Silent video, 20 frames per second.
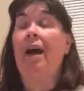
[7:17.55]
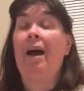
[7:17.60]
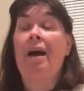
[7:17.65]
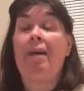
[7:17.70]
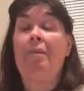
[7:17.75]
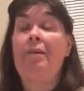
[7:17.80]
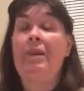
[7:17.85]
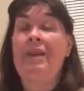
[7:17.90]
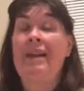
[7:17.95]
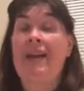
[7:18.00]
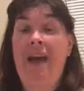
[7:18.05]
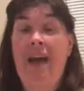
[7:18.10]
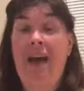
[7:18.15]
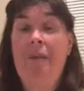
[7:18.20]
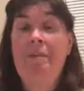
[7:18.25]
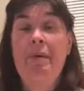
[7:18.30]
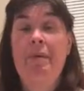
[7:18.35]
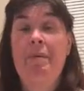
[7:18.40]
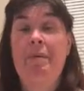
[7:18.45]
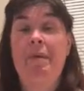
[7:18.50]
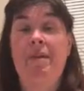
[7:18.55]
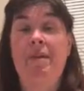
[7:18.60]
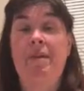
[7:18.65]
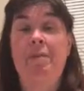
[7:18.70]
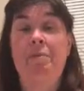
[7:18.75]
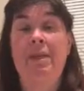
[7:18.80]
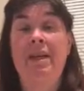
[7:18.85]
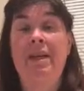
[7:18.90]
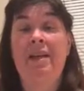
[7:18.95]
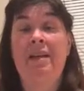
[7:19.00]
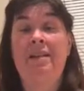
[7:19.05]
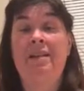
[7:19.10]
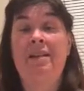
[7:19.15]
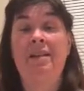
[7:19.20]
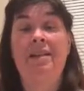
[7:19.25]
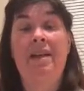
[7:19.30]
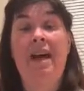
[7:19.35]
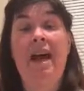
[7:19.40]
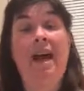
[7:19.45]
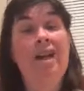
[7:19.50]
really happy with this, because
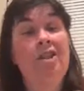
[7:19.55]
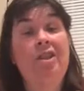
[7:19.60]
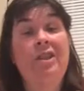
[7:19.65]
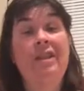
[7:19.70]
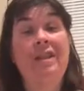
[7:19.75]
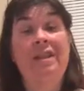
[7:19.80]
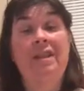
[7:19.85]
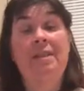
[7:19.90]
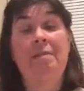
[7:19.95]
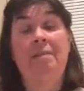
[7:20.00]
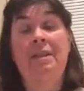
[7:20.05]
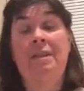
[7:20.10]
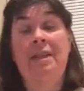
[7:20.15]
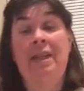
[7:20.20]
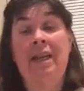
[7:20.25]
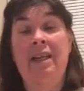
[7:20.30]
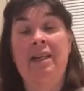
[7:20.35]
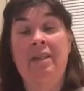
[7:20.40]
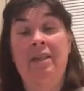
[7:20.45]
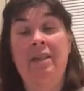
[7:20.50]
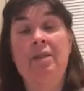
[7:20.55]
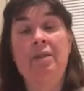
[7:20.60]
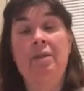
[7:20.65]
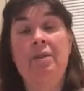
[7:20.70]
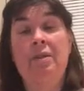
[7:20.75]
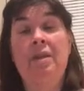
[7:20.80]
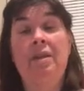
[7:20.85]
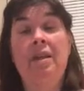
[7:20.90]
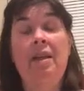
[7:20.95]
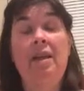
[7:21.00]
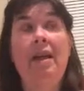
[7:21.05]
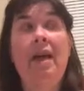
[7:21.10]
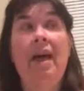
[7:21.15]
this actually gets them to take notes